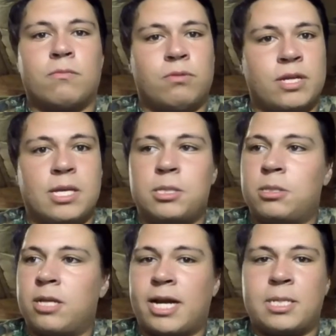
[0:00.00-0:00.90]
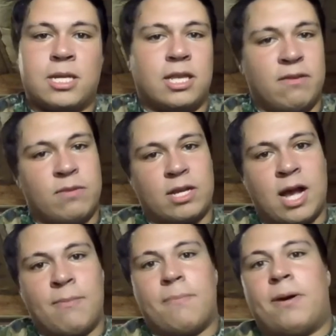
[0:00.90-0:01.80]
please, like I said, leave them in the
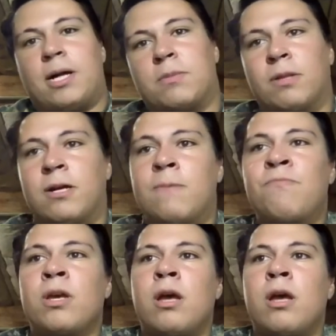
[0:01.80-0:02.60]
comment box below.